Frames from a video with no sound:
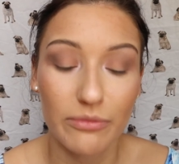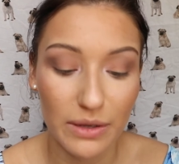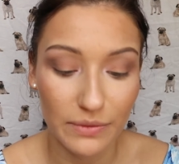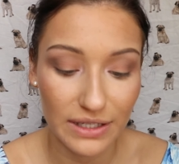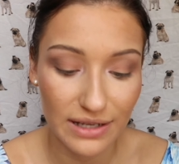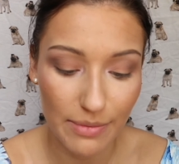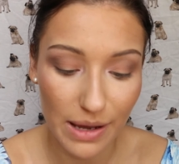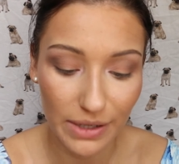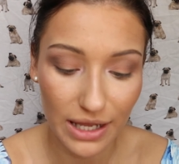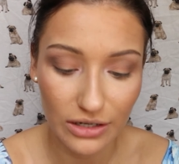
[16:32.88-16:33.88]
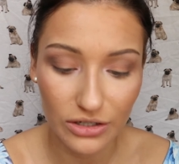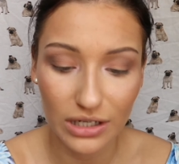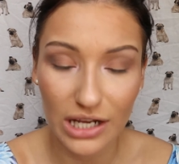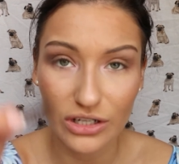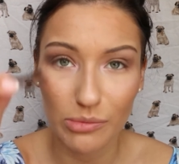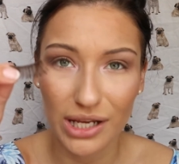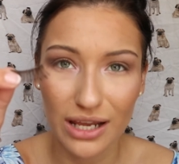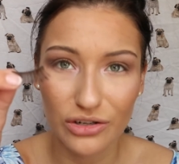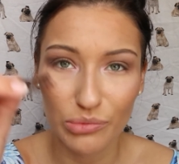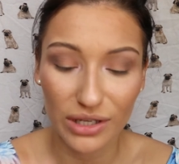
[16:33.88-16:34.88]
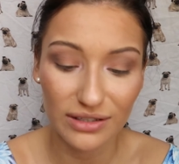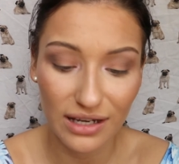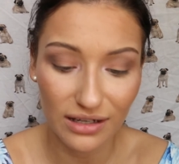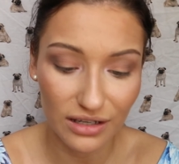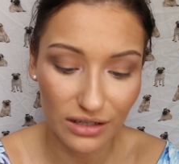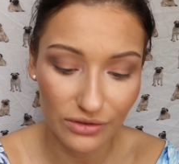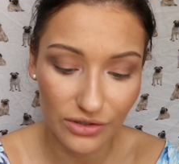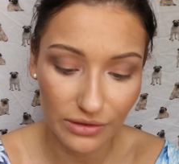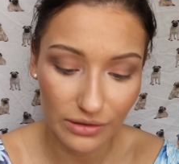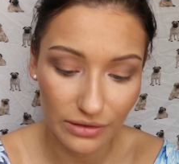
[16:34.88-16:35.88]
for me with this lash application because they look huge.